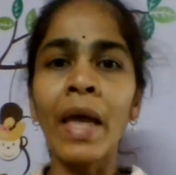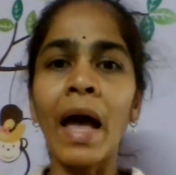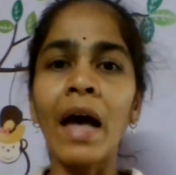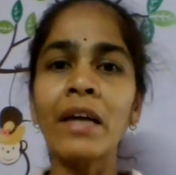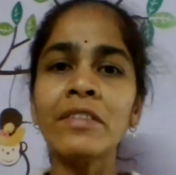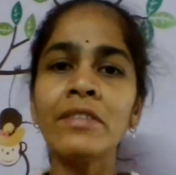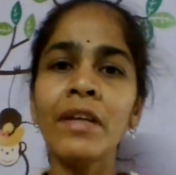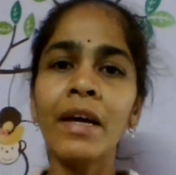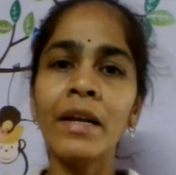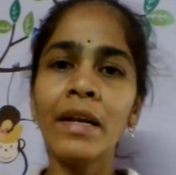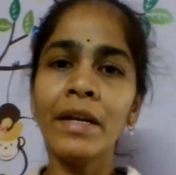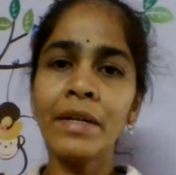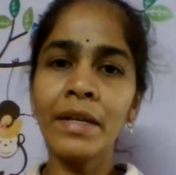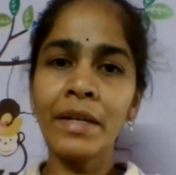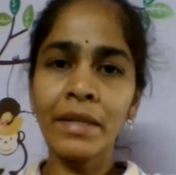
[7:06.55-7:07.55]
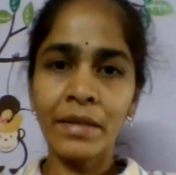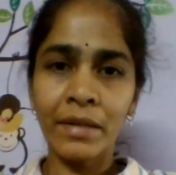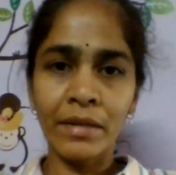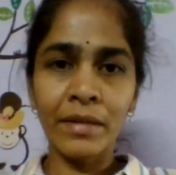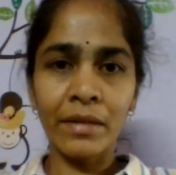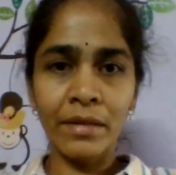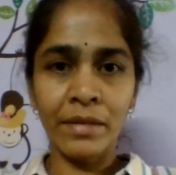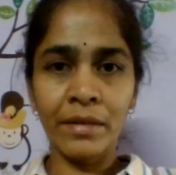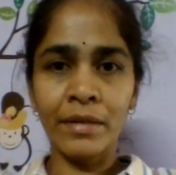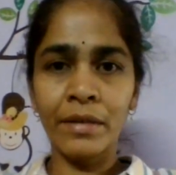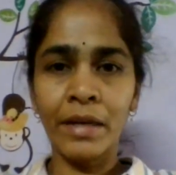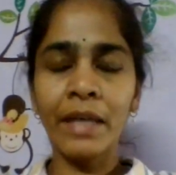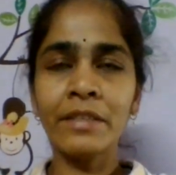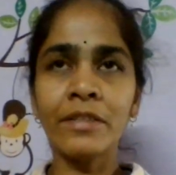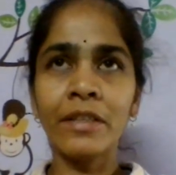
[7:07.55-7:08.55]
as the analytic
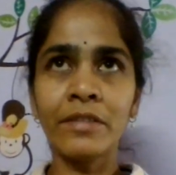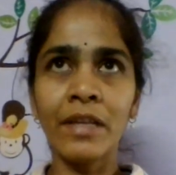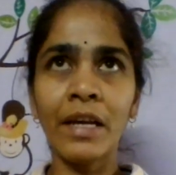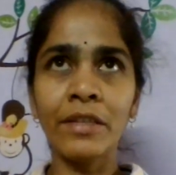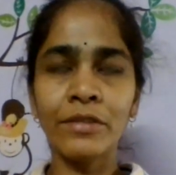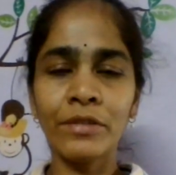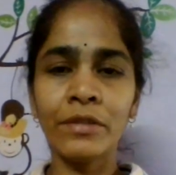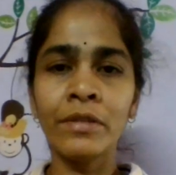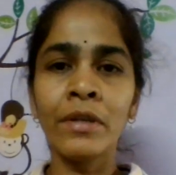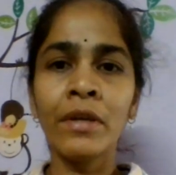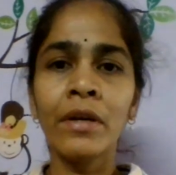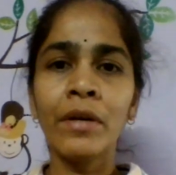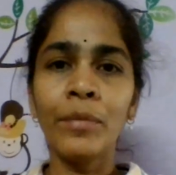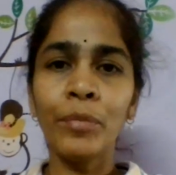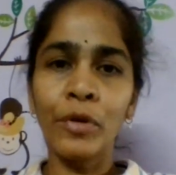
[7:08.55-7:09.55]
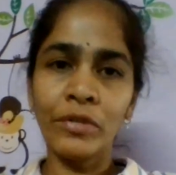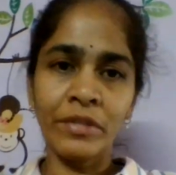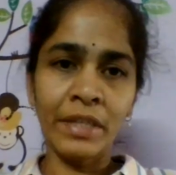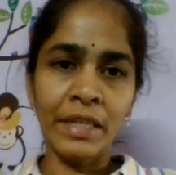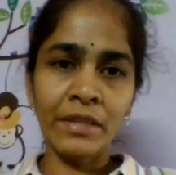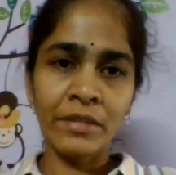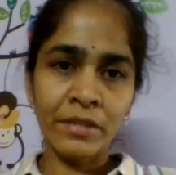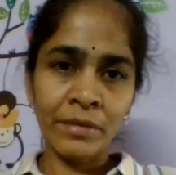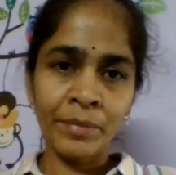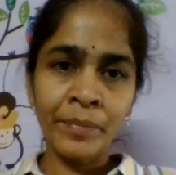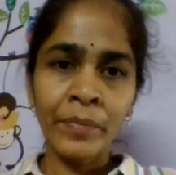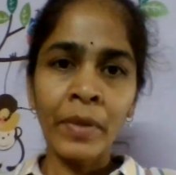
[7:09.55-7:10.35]
exercise proceeds.